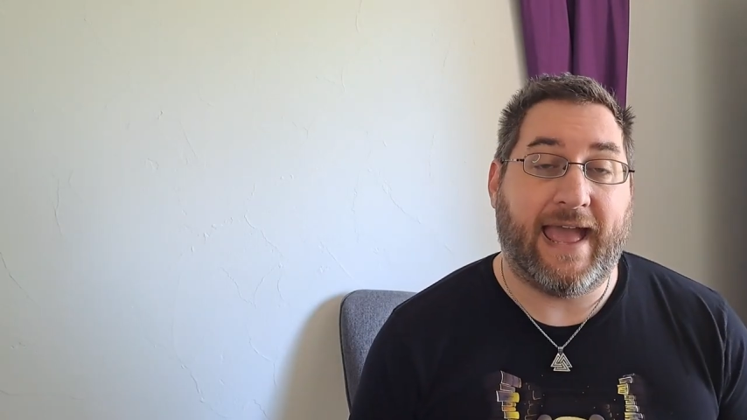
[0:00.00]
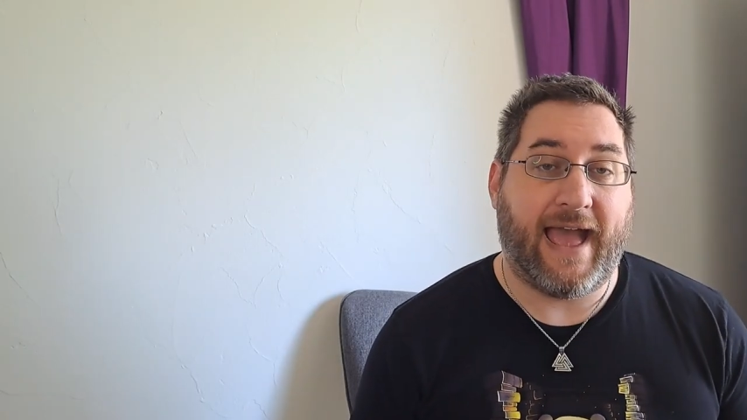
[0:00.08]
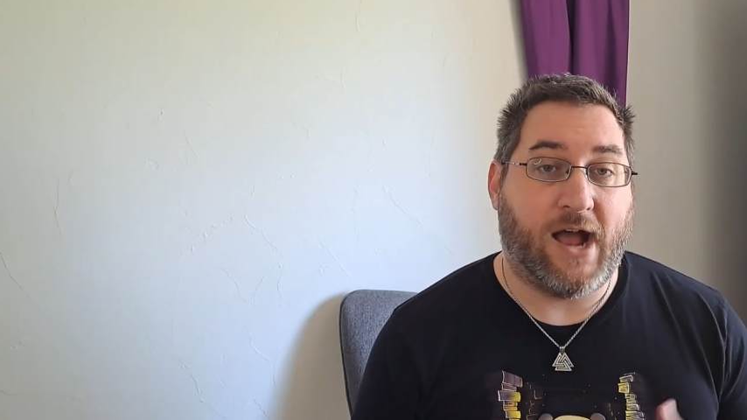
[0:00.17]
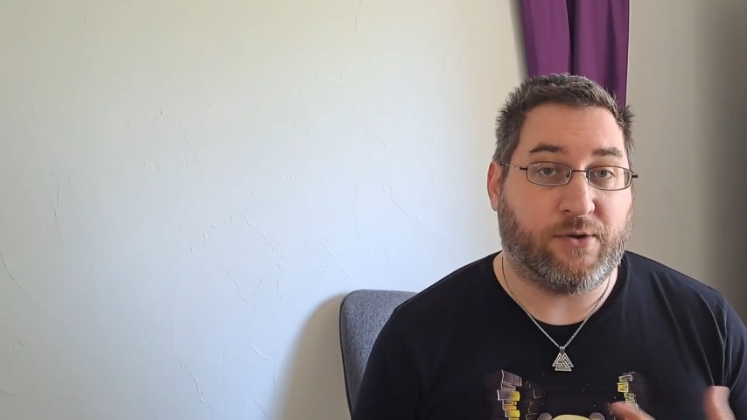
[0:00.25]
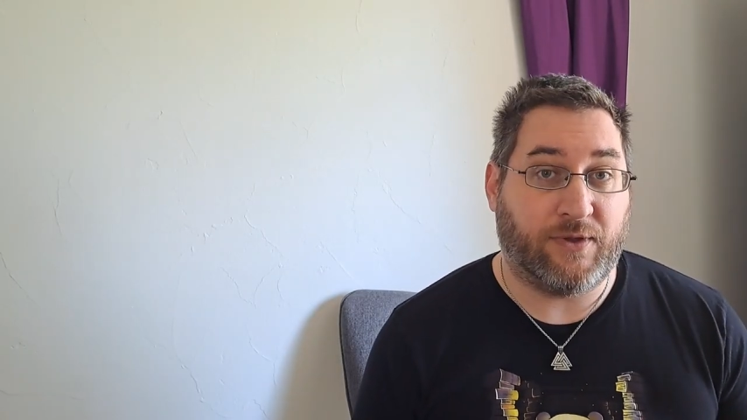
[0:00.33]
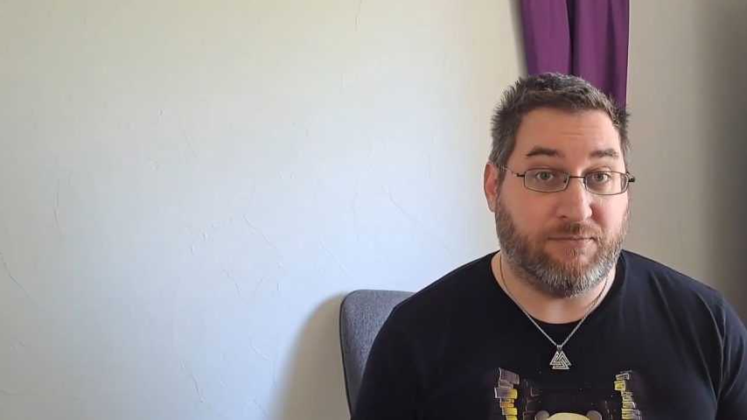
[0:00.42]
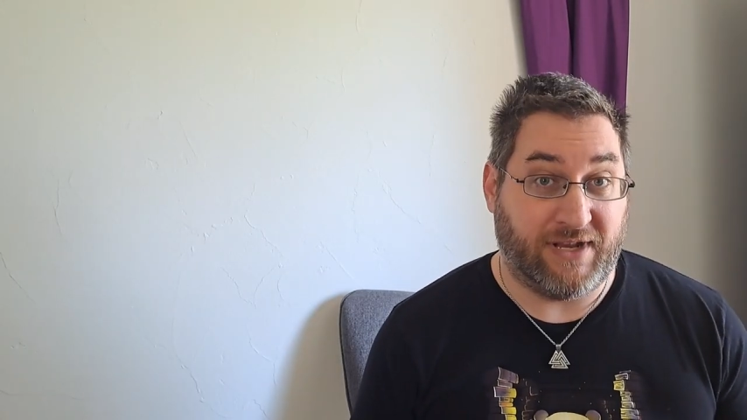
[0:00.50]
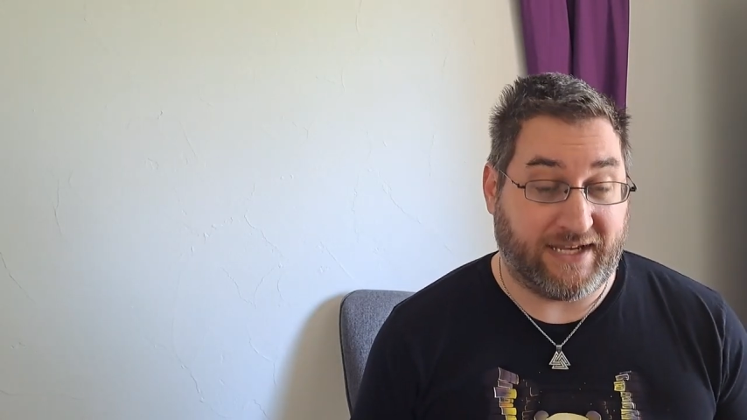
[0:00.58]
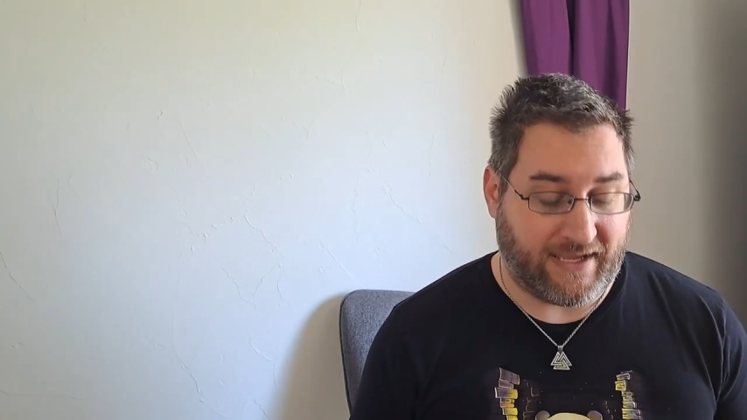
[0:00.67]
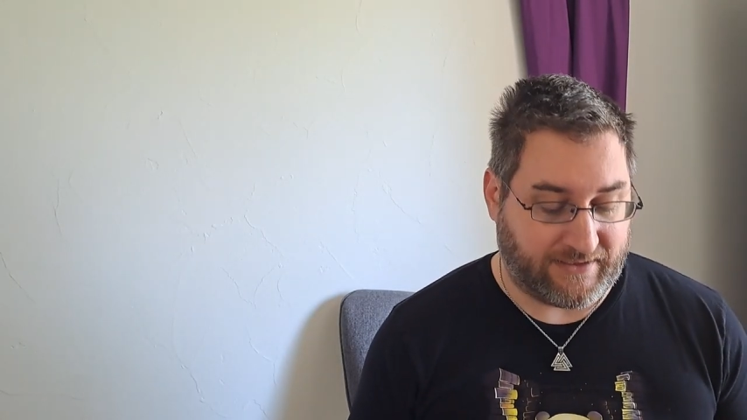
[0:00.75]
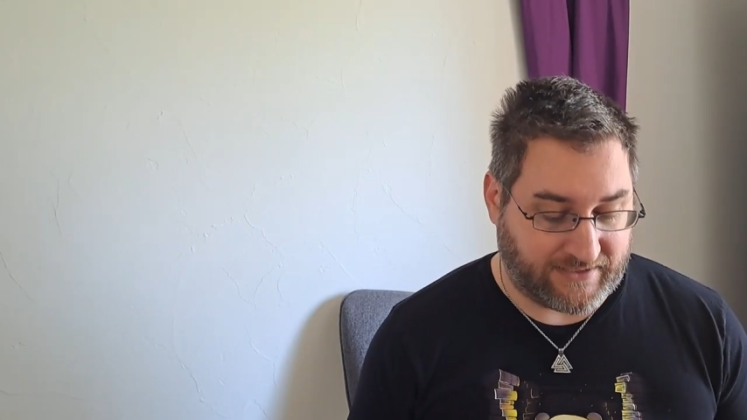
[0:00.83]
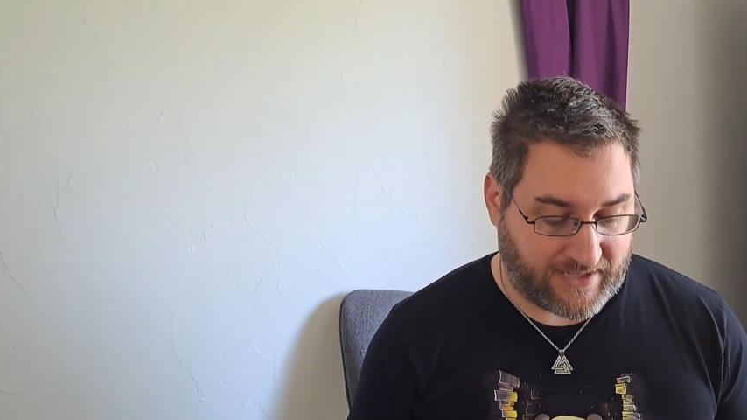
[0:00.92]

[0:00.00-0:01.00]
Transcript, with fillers: how do we mitigate the